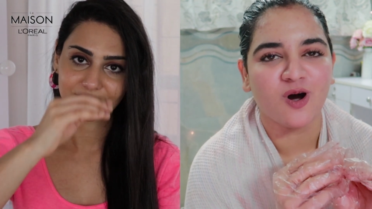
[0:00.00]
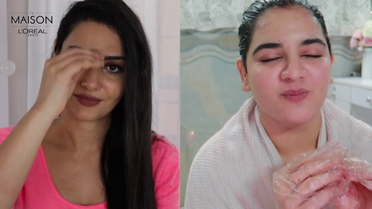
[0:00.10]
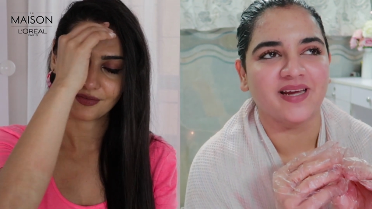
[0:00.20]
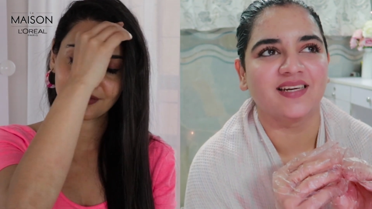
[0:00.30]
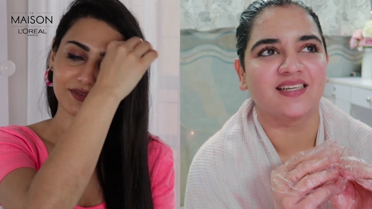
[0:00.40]

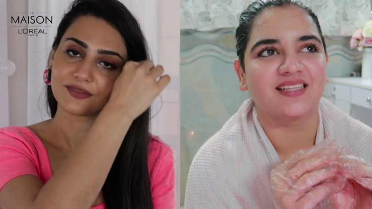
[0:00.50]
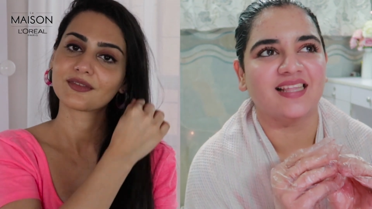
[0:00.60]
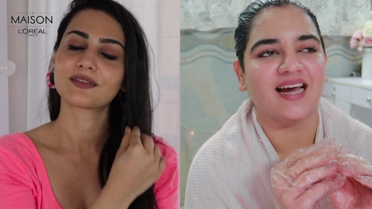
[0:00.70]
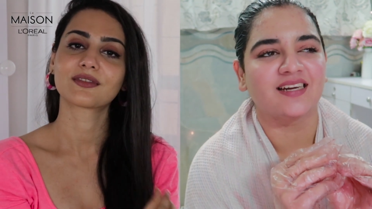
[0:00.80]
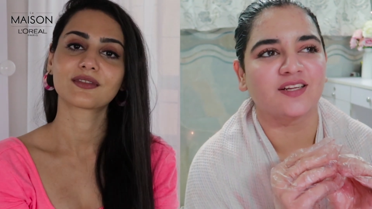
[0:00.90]
Speaker 1: commented
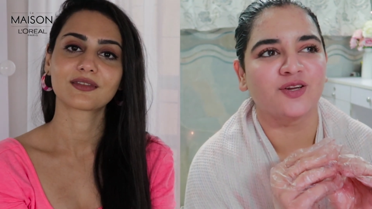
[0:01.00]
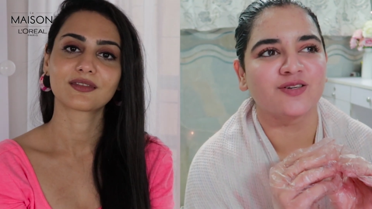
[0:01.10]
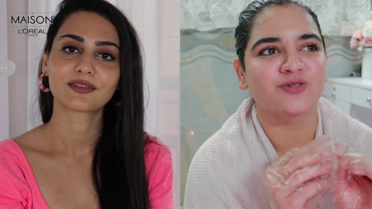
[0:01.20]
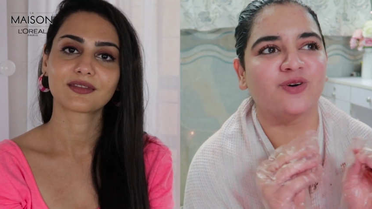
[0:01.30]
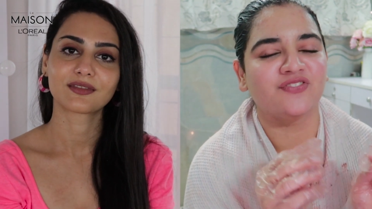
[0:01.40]
that you're
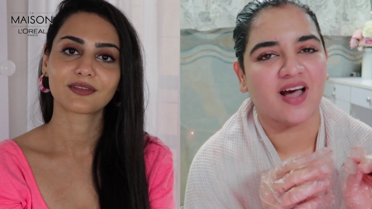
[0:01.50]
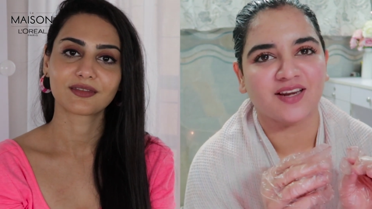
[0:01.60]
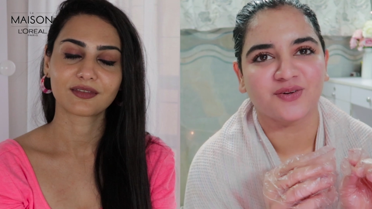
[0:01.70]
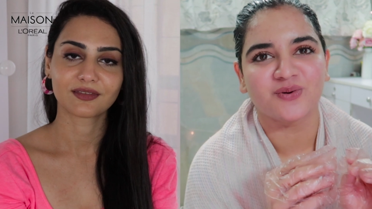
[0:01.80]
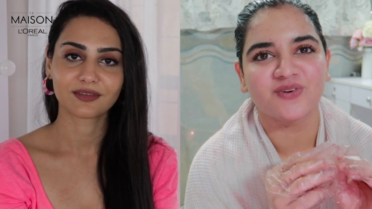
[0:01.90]
so
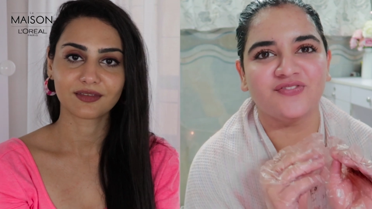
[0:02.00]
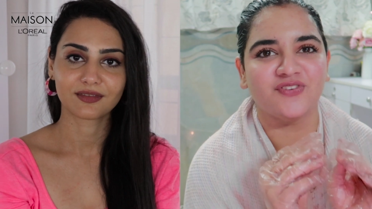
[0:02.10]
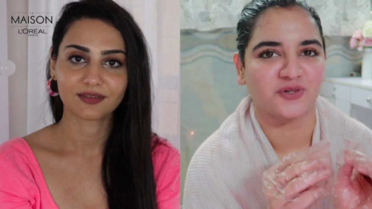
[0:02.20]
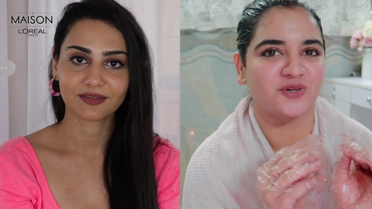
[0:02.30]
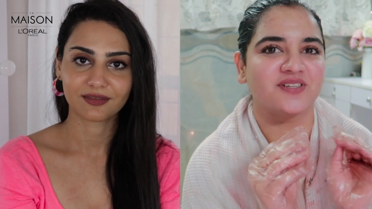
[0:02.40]
fat you don't
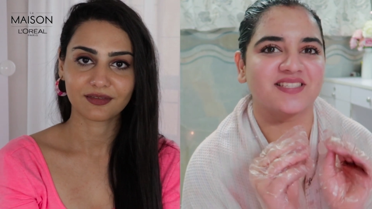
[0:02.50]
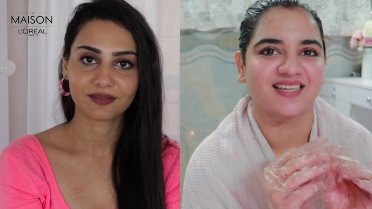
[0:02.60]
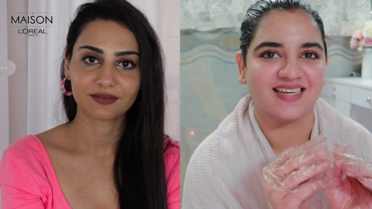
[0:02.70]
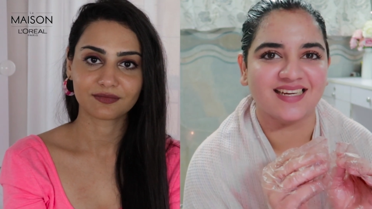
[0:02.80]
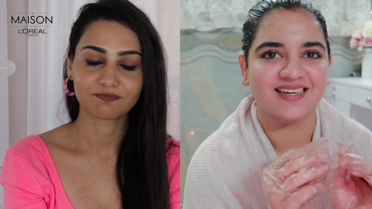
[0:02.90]
fit on your
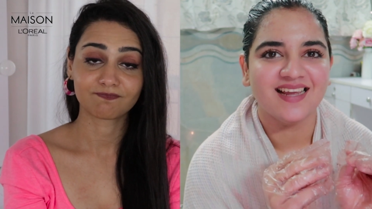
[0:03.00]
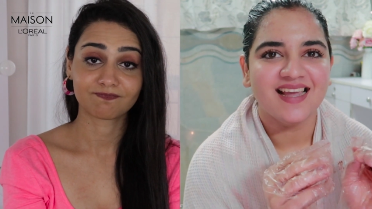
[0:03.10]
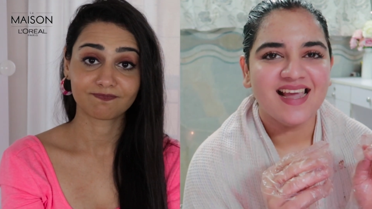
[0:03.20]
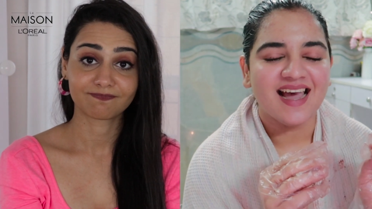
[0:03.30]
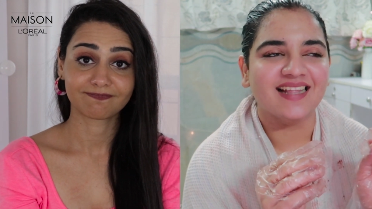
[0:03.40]
screen,
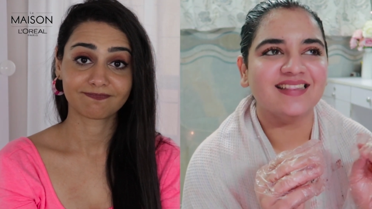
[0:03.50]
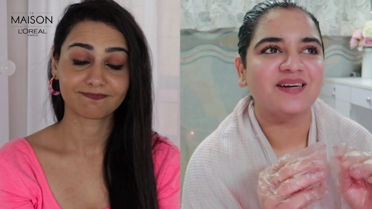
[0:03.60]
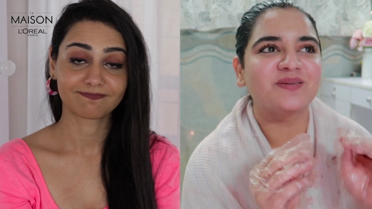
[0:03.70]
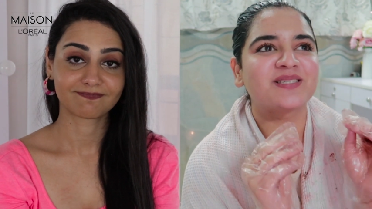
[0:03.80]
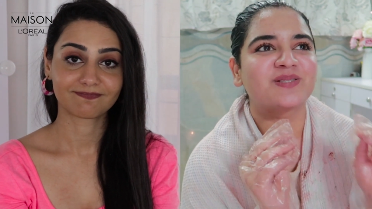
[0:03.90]
and
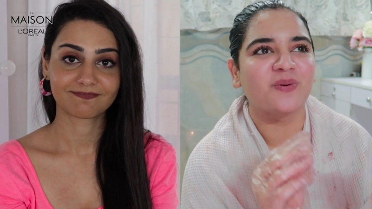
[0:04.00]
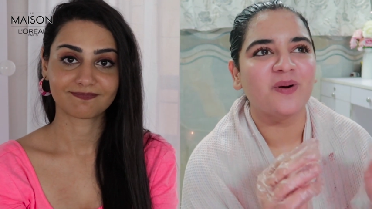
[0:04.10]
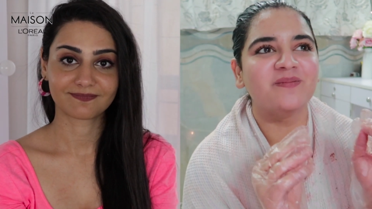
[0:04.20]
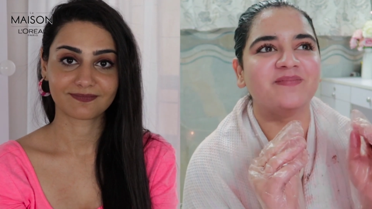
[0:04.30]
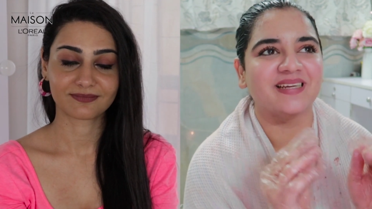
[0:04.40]
that was
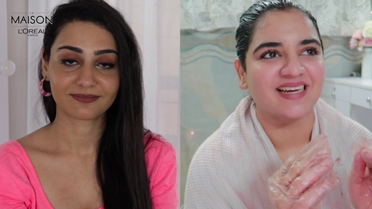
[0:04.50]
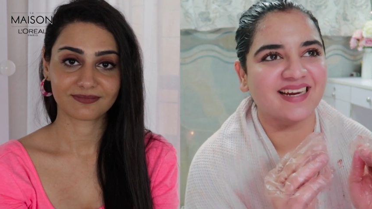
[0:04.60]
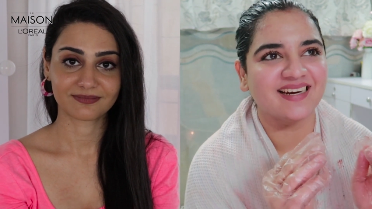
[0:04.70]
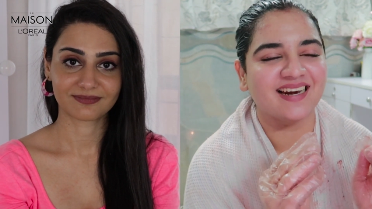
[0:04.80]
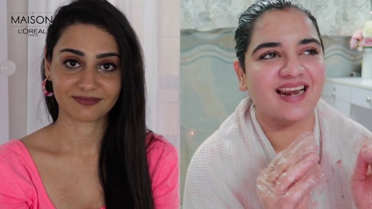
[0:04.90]
so
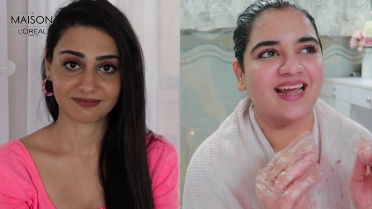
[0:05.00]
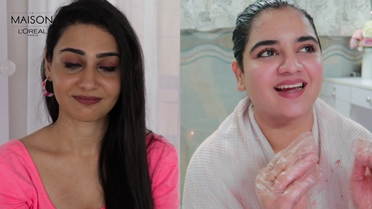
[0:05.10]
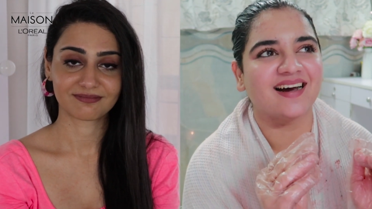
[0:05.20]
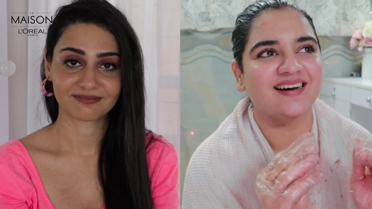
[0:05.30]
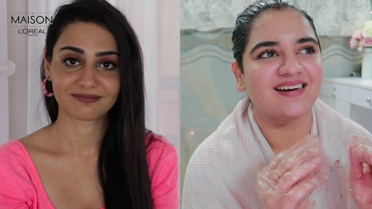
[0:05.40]
mean.
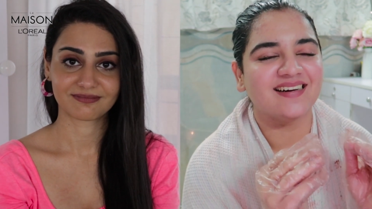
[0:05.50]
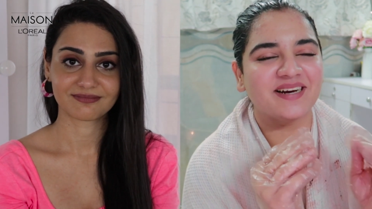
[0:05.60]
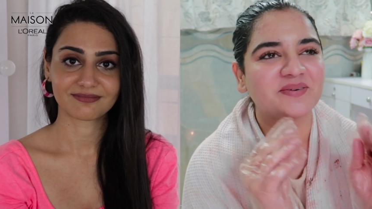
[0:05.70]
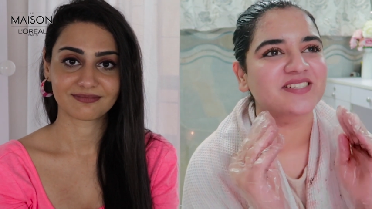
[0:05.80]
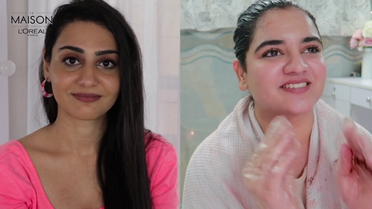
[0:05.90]
Like,
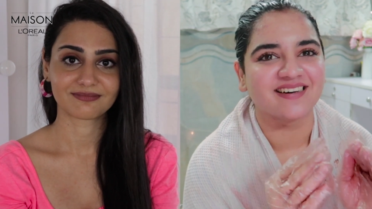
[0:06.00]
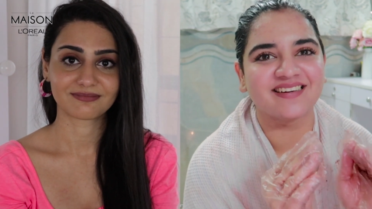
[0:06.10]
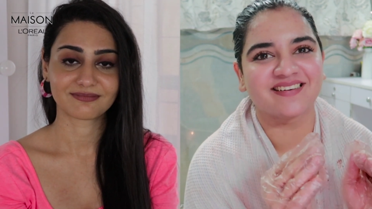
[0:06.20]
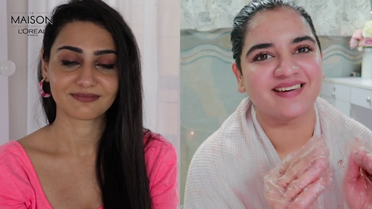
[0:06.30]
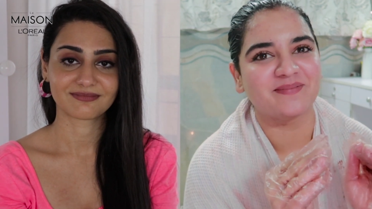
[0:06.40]
it was really
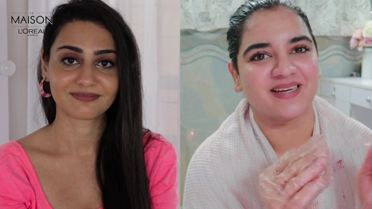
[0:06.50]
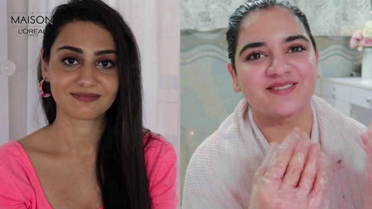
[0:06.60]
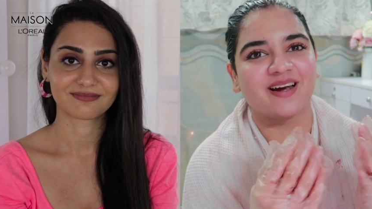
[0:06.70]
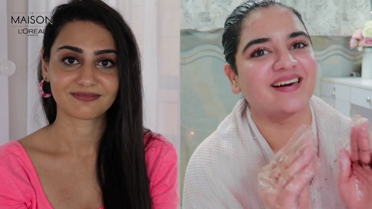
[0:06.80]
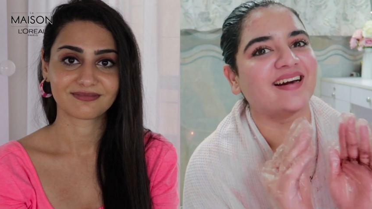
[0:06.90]
really mean,
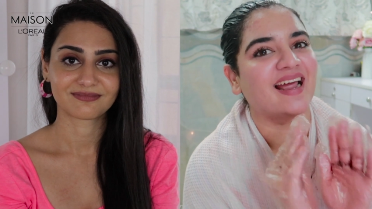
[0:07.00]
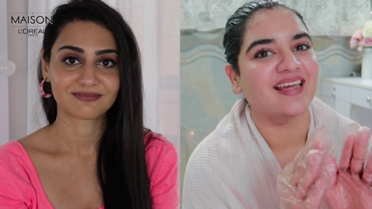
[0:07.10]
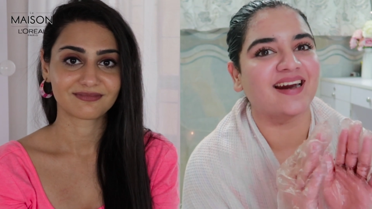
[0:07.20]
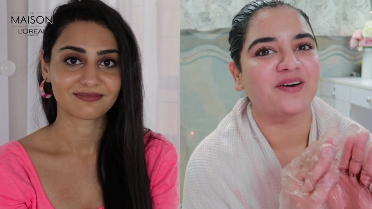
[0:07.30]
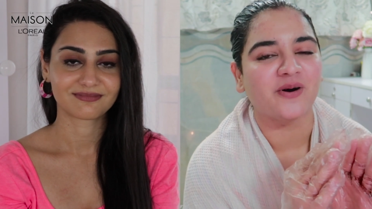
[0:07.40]
so I didn't like
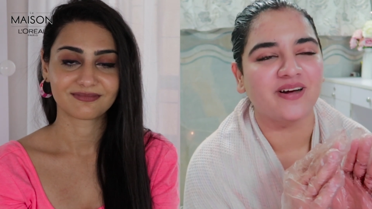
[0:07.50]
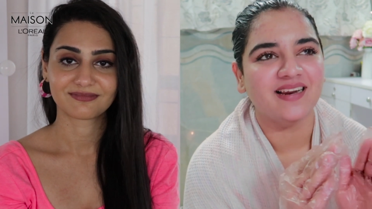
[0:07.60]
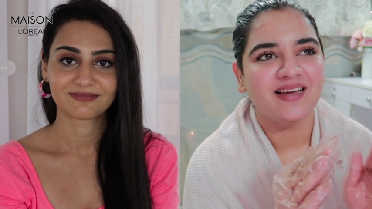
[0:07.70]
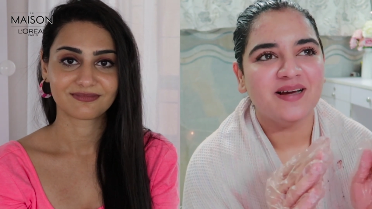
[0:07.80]
it at all.